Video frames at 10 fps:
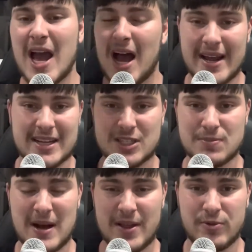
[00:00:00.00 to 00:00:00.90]
I guess is
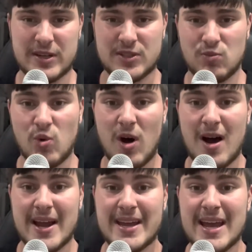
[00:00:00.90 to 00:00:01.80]
part of the reason
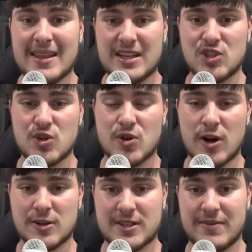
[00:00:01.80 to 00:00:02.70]
why these two
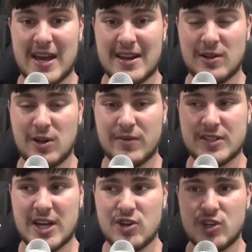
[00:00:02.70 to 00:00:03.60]
girls have gained a lot of
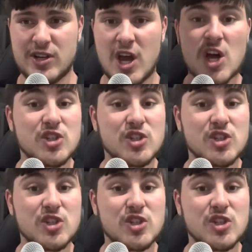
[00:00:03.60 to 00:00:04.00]
attention.